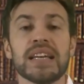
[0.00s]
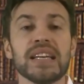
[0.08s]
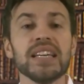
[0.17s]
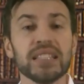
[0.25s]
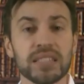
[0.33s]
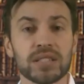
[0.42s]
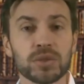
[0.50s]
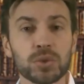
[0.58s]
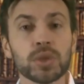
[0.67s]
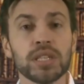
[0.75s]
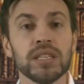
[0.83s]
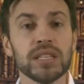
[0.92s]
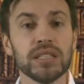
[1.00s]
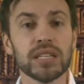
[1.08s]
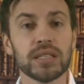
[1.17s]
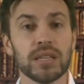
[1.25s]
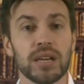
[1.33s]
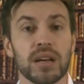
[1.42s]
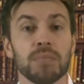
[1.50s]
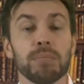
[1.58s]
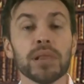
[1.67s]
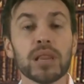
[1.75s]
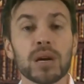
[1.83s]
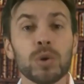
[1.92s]
"These bitches
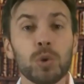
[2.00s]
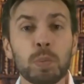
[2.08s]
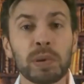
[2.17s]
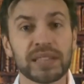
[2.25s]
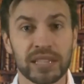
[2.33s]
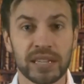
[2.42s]
shod the flea."